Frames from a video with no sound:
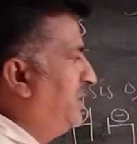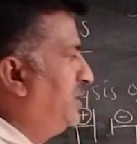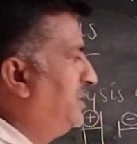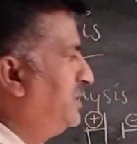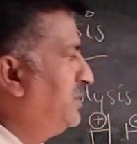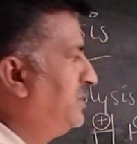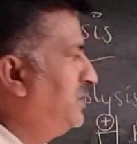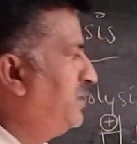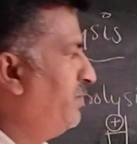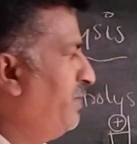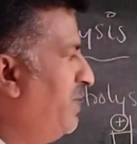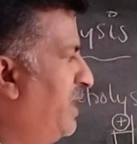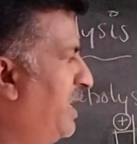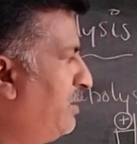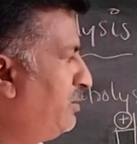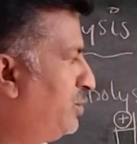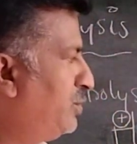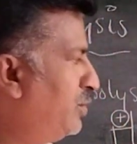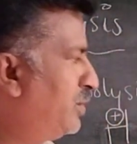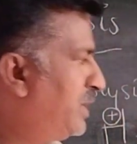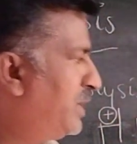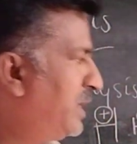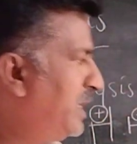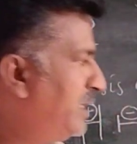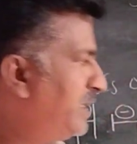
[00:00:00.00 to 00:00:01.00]
So we have
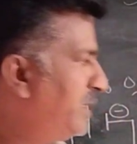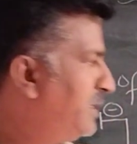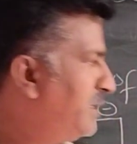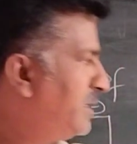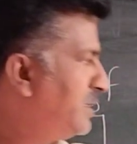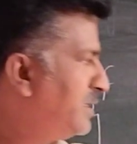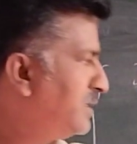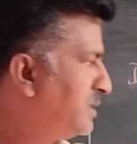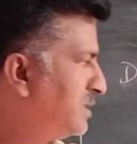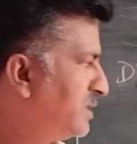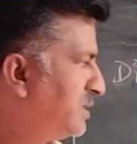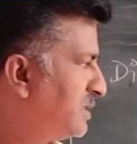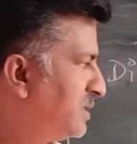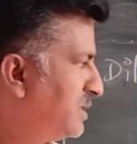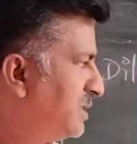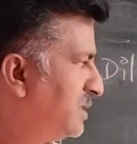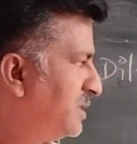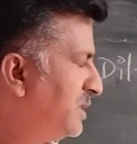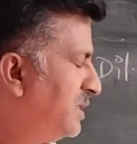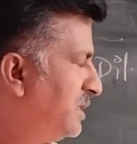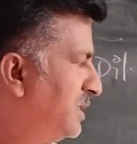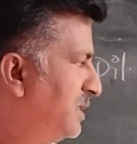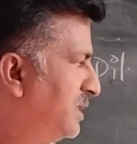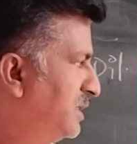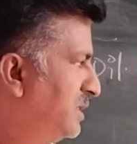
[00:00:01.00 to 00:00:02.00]
two cations,
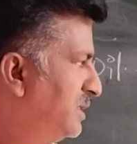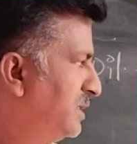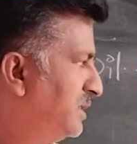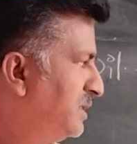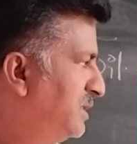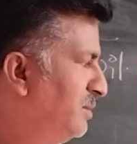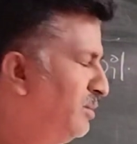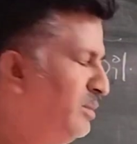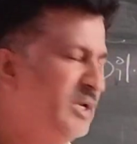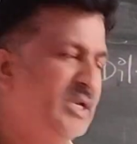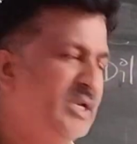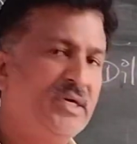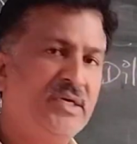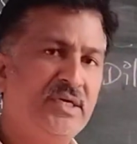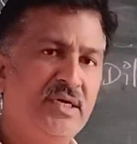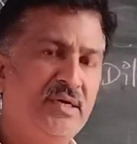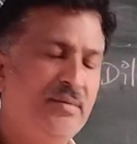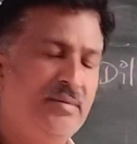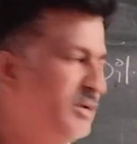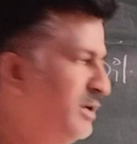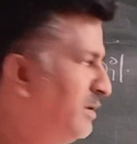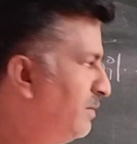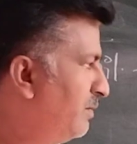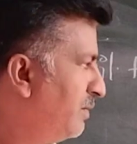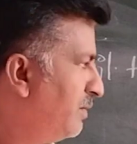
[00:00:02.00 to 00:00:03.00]
similar
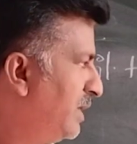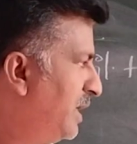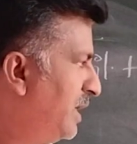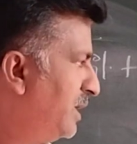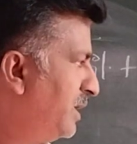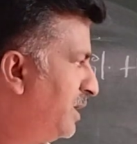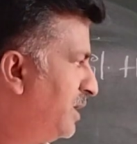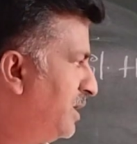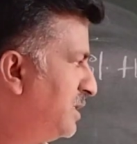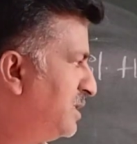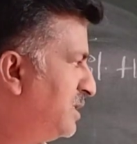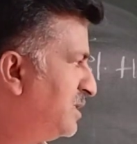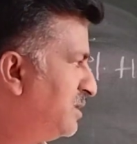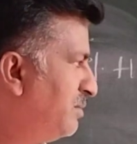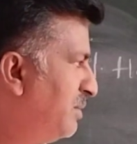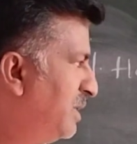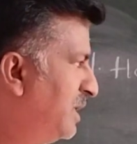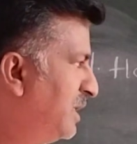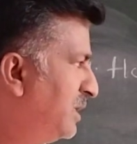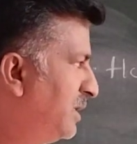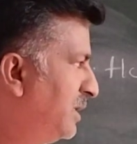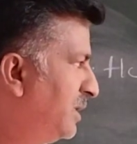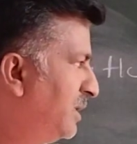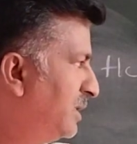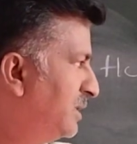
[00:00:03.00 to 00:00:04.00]
type of cations,
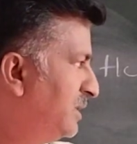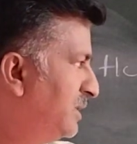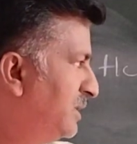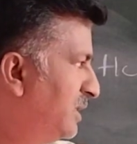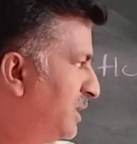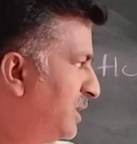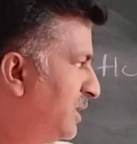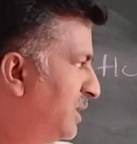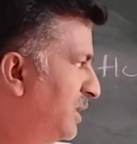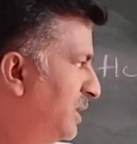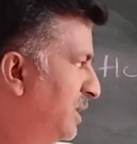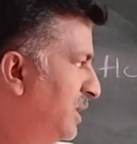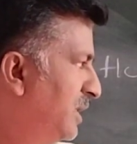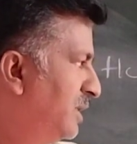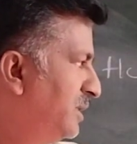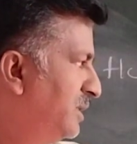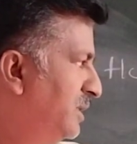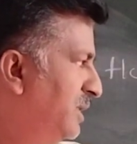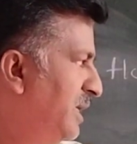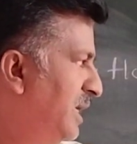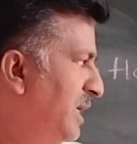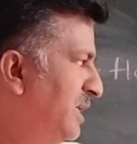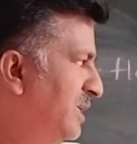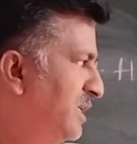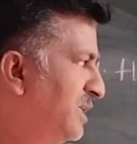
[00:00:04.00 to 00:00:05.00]
but here
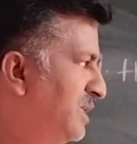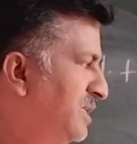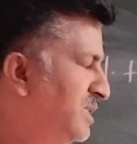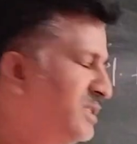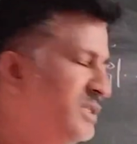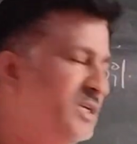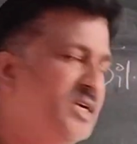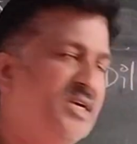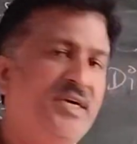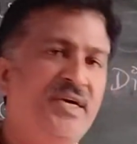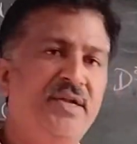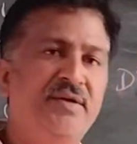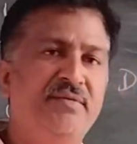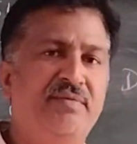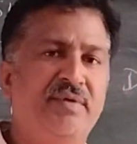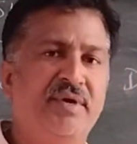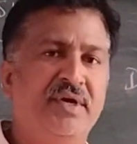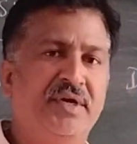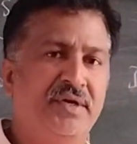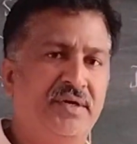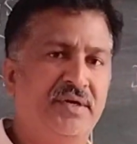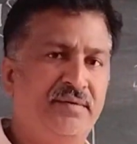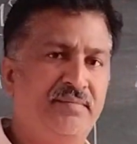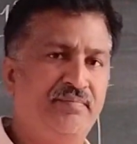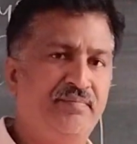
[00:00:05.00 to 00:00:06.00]
the anions are
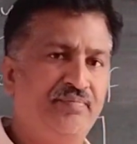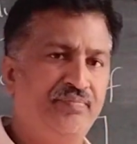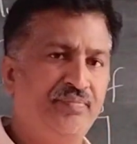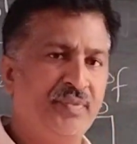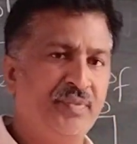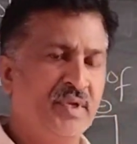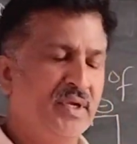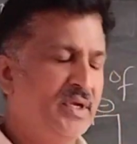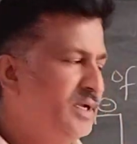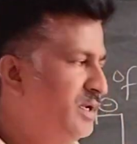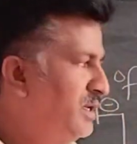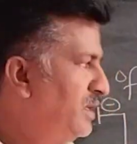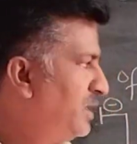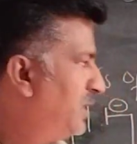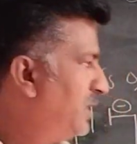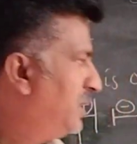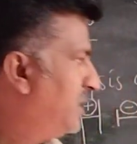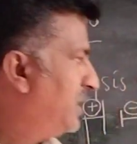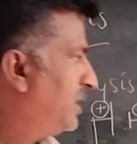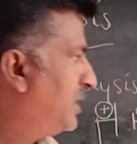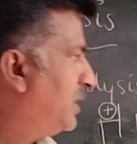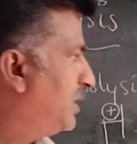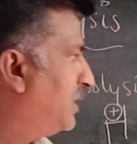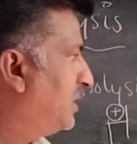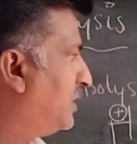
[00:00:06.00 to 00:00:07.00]
different.
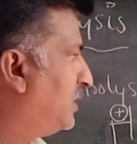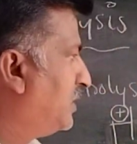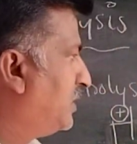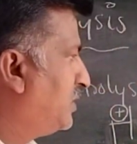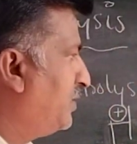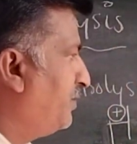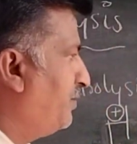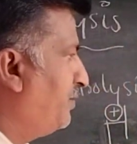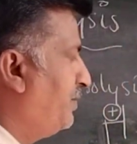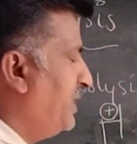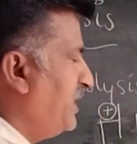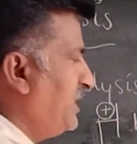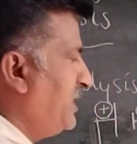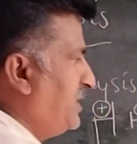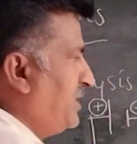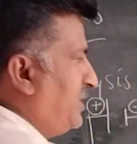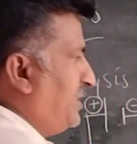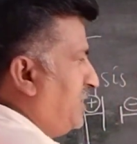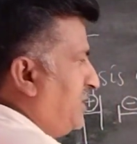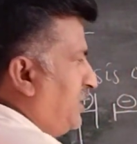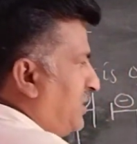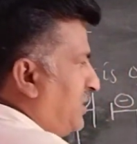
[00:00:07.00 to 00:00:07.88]
So which